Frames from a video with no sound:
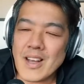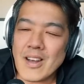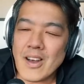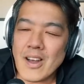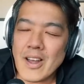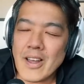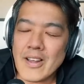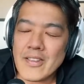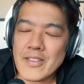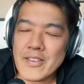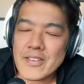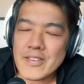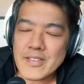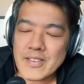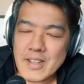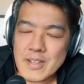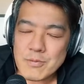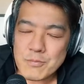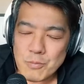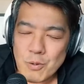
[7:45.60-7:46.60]
I
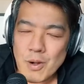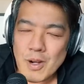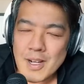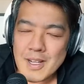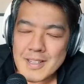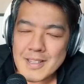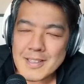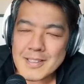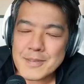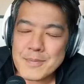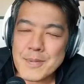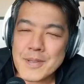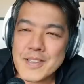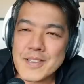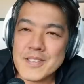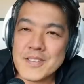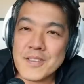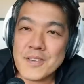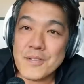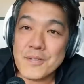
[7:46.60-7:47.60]
understand why. It's
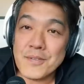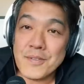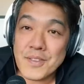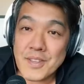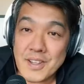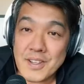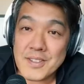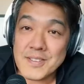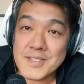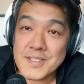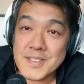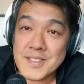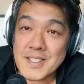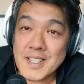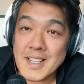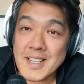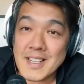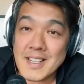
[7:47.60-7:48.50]
because of those